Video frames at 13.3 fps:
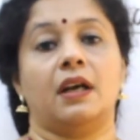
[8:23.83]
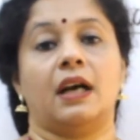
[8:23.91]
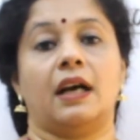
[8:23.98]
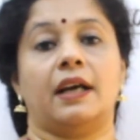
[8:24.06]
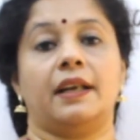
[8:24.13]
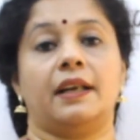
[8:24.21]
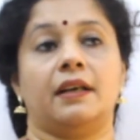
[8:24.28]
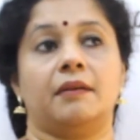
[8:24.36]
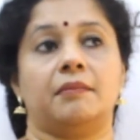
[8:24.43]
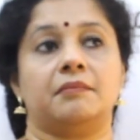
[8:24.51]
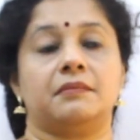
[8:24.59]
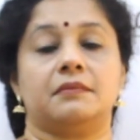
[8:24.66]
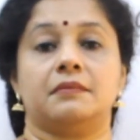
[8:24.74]

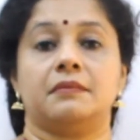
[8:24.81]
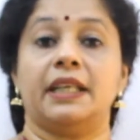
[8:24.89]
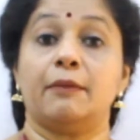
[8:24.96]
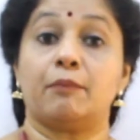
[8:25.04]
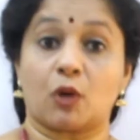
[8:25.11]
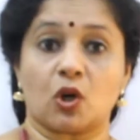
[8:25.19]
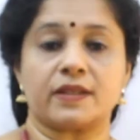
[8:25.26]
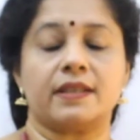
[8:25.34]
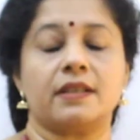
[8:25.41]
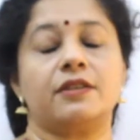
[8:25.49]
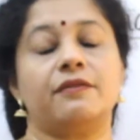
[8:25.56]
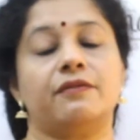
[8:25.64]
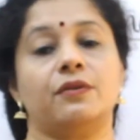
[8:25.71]
and many
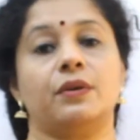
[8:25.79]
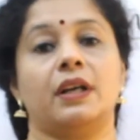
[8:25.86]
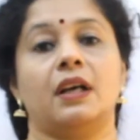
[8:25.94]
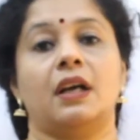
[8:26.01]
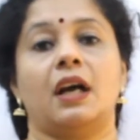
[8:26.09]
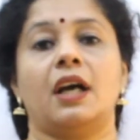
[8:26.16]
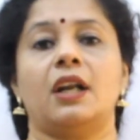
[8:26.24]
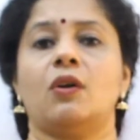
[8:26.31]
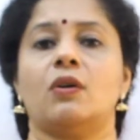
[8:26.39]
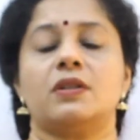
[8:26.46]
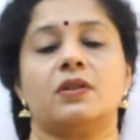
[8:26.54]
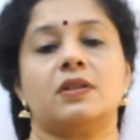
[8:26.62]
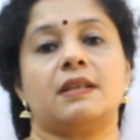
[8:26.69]
processed food, and
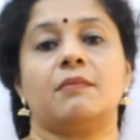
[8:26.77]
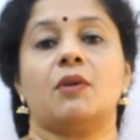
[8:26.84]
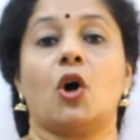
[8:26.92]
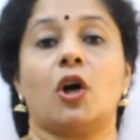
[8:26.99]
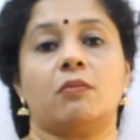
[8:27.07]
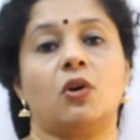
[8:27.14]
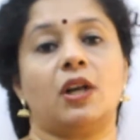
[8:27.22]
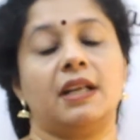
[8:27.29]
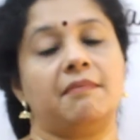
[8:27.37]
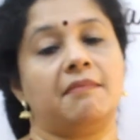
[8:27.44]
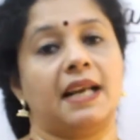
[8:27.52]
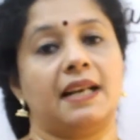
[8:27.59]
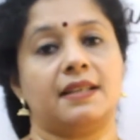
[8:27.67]
also some hormonal
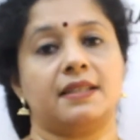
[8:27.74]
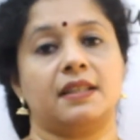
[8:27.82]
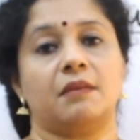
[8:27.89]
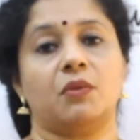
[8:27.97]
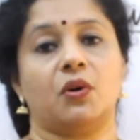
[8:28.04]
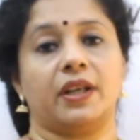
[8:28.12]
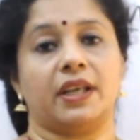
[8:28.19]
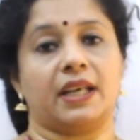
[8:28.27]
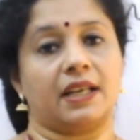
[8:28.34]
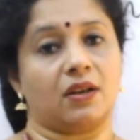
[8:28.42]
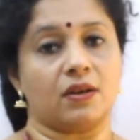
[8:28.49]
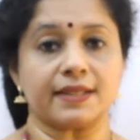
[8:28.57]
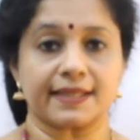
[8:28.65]
imbalance in the body can
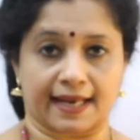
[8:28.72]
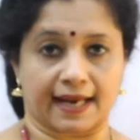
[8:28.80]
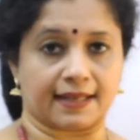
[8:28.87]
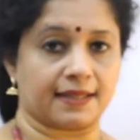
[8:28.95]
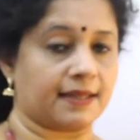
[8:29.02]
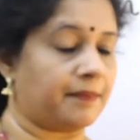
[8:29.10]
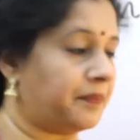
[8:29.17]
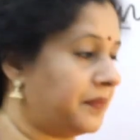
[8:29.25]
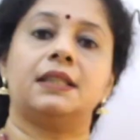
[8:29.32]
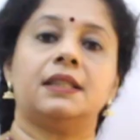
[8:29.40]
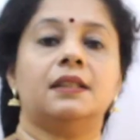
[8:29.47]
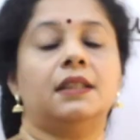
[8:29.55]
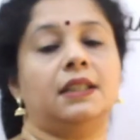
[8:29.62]
cause cancer.
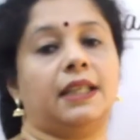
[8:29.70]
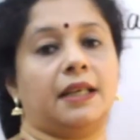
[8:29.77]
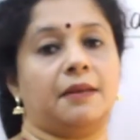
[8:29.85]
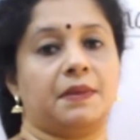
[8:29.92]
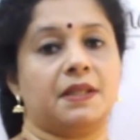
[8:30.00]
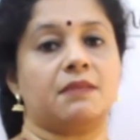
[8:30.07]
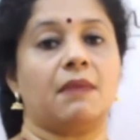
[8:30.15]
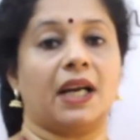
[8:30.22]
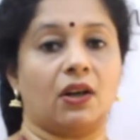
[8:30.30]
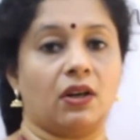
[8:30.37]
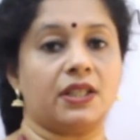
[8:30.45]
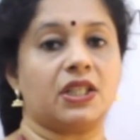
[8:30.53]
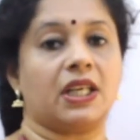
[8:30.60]
Third type is
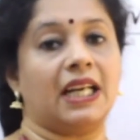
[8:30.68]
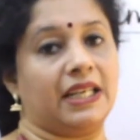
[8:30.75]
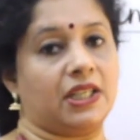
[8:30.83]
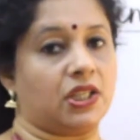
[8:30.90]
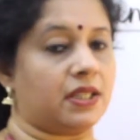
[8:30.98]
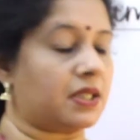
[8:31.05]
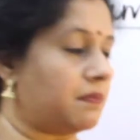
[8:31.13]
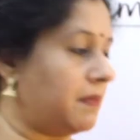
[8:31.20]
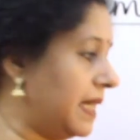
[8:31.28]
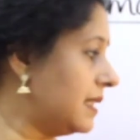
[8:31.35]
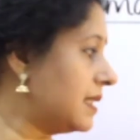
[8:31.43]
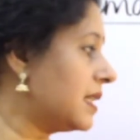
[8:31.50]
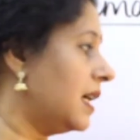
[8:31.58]
biological agents,
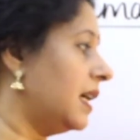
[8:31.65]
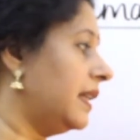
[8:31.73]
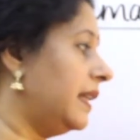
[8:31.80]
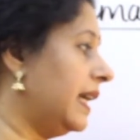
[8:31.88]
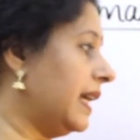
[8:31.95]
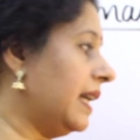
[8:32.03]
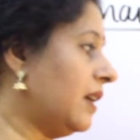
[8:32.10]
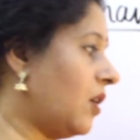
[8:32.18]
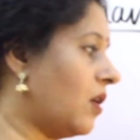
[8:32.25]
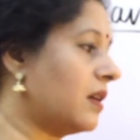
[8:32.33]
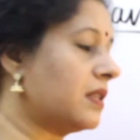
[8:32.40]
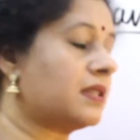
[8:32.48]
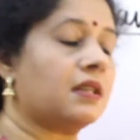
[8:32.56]
means they can
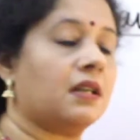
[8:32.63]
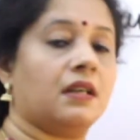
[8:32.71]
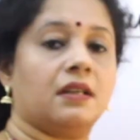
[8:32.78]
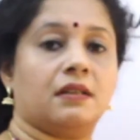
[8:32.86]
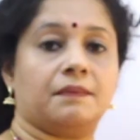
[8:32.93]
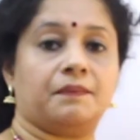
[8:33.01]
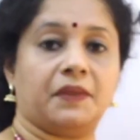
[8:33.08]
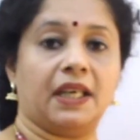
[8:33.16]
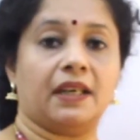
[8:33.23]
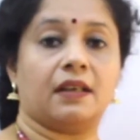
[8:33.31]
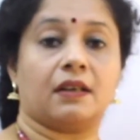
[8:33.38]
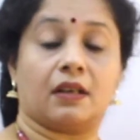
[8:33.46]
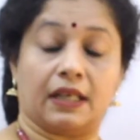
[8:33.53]
cause
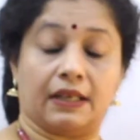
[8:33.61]
the